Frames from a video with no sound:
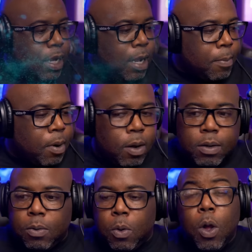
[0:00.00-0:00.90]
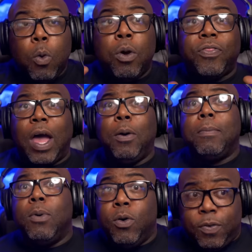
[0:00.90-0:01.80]
Bro, without
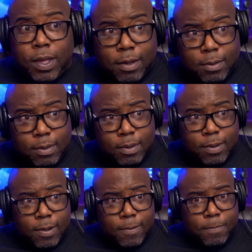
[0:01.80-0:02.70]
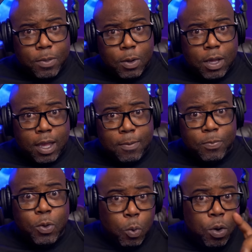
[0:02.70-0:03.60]
moving, okay?
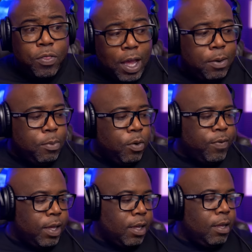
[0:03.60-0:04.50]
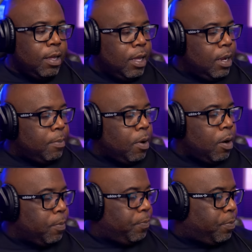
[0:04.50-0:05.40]
Without moving,
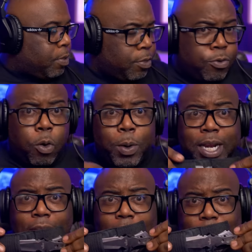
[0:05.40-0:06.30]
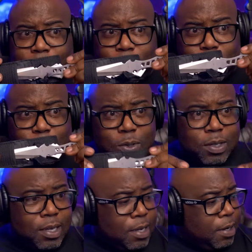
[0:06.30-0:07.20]
bro, throwing knives,
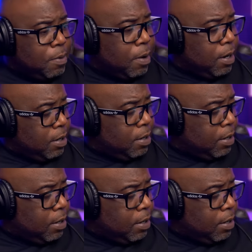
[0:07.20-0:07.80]
right?